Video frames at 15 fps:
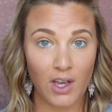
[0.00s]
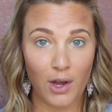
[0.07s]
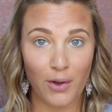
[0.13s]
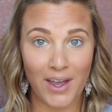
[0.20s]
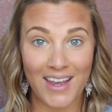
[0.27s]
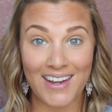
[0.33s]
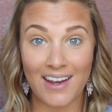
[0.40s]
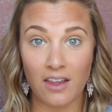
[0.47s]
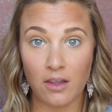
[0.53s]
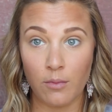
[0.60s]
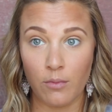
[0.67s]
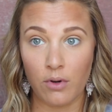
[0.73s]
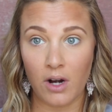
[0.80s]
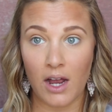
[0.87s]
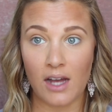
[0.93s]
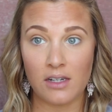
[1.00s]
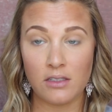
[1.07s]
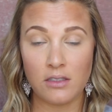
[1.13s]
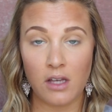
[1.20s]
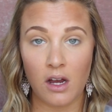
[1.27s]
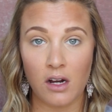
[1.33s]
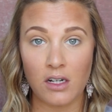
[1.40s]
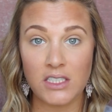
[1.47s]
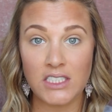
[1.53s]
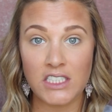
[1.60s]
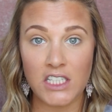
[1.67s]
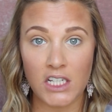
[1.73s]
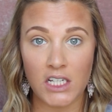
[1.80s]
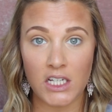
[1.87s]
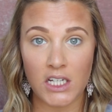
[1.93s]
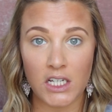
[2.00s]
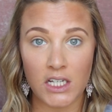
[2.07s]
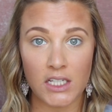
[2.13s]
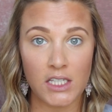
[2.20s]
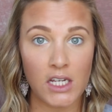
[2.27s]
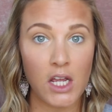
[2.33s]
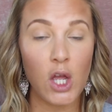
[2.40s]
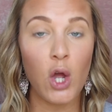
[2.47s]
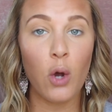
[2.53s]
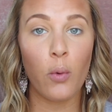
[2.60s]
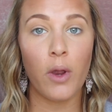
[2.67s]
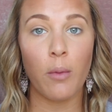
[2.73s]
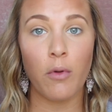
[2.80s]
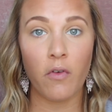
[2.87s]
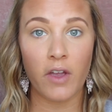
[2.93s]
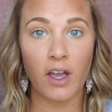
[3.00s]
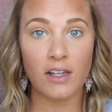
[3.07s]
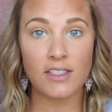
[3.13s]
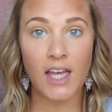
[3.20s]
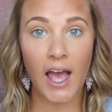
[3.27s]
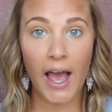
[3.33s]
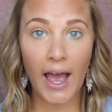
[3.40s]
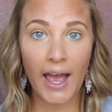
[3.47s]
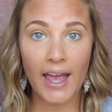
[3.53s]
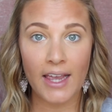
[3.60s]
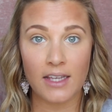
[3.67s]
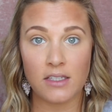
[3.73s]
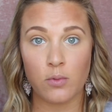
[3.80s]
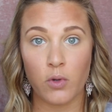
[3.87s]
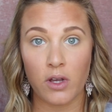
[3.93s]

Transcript: Okay, now that brows are done, we are moving on to eyes.